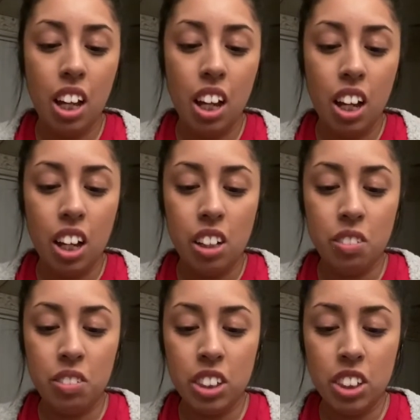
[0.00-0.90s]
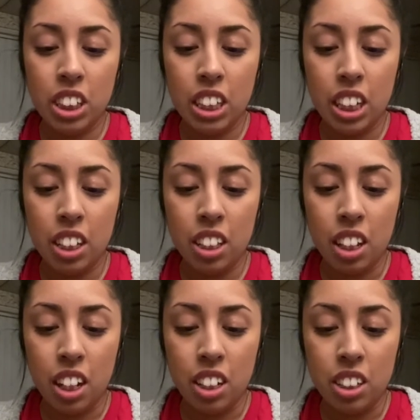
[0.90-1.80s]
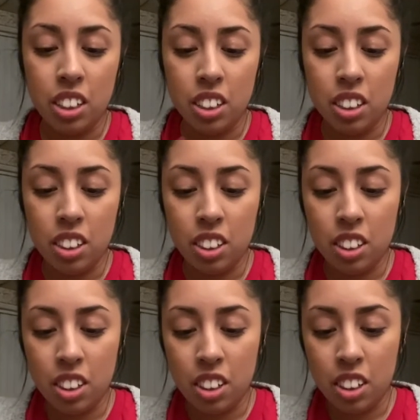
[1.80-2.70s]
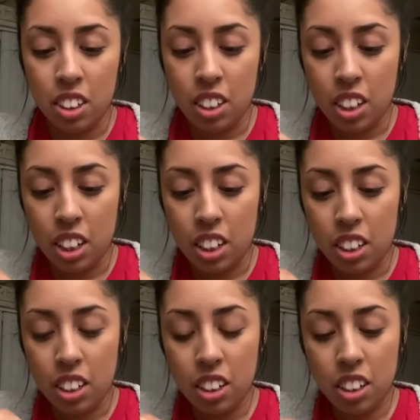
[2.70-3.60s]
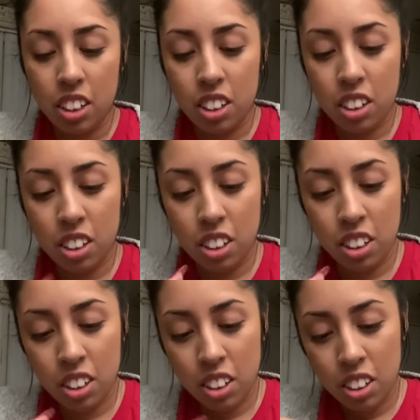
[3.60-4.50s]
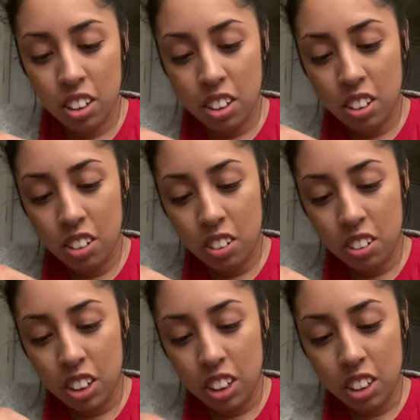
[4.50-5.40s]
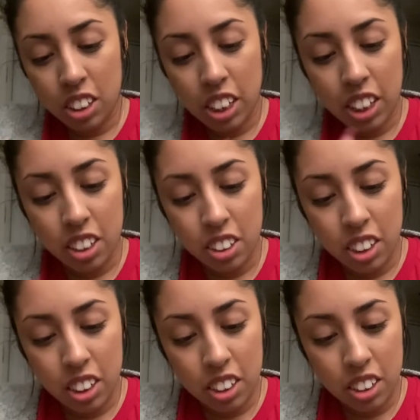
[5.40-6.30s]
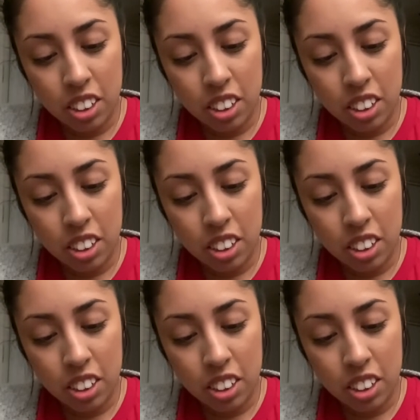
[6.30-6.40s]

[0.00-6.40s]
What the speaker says: I will say that it does look like, hold on, there's a hair in here.